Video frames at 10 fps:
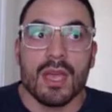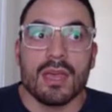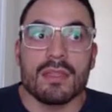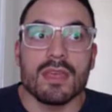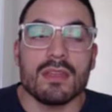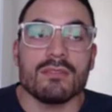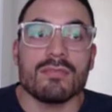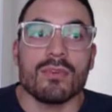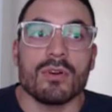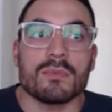and then
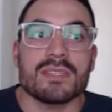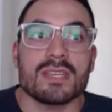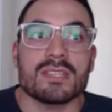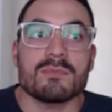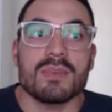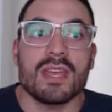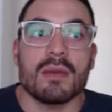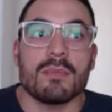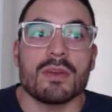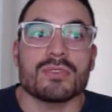from 6
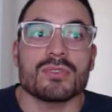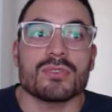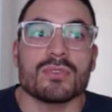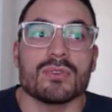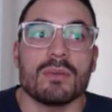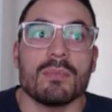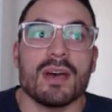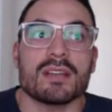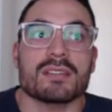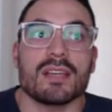p.m. to
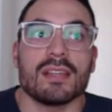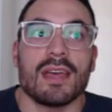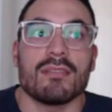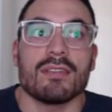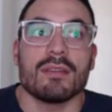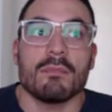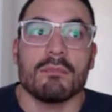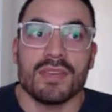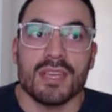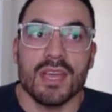about 11
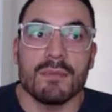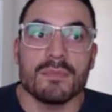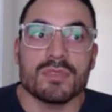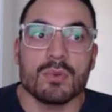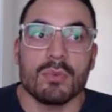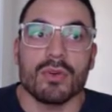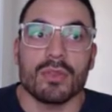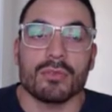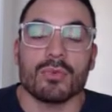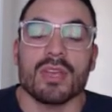p.m. So we've got
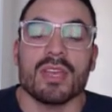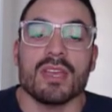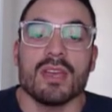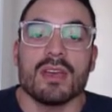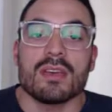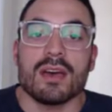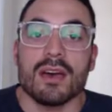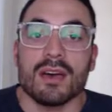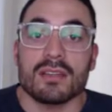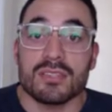3
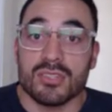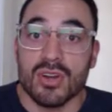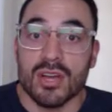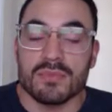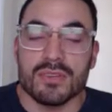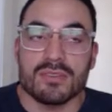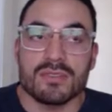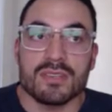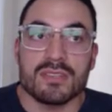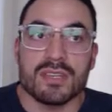time
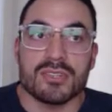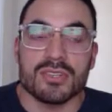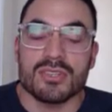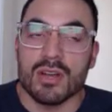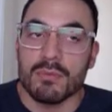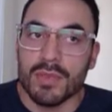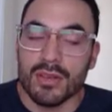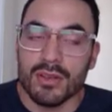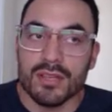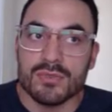zones, essentially time
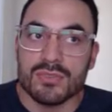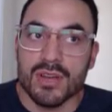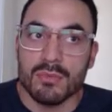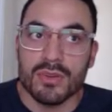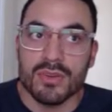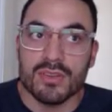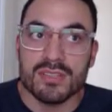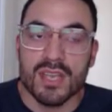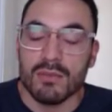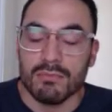periods or time
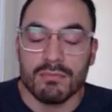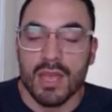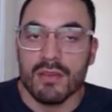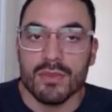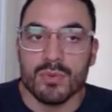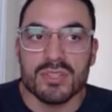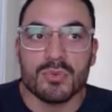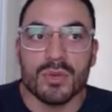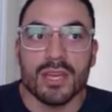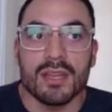windows, however you want to
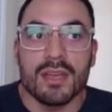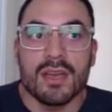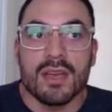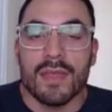swing it,